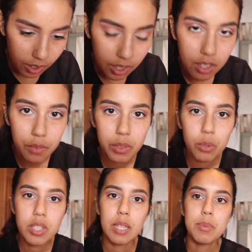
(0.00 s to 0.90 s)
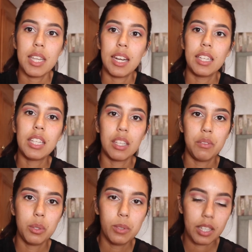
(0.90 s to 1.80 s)
And a few tips that I can
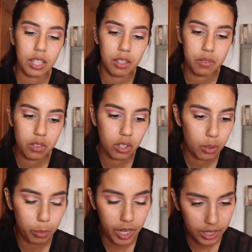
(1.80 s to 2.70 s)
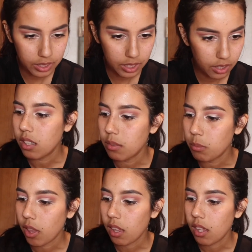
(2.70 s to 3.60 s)
give you, like if you're pregnant,